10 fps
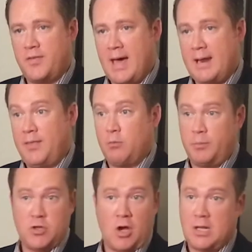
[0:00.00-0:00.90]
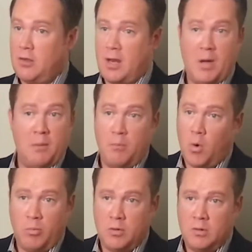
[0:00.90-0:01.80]
to that. I think we'll be talking a lot about
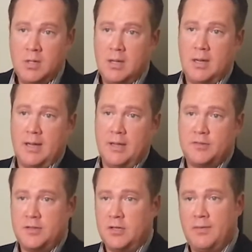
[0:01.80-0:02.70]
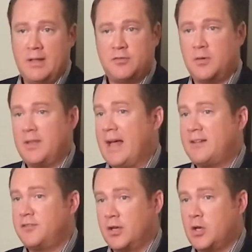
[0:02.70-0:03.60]
mobile still. Certainly
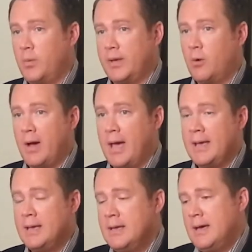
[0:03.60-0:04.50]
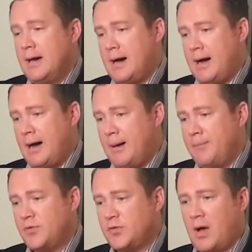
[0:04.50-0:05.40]
that's not going away.
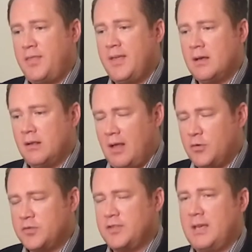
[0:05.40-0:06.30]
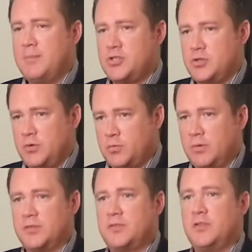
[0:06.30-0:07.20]
So I think a lot of those same issues
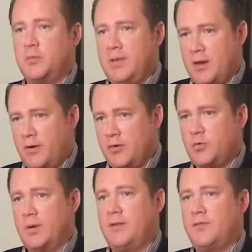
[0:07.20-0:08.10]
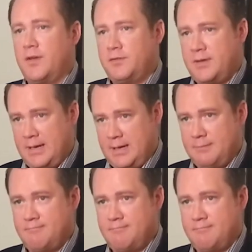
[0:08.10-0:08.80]
will still be there in 2015.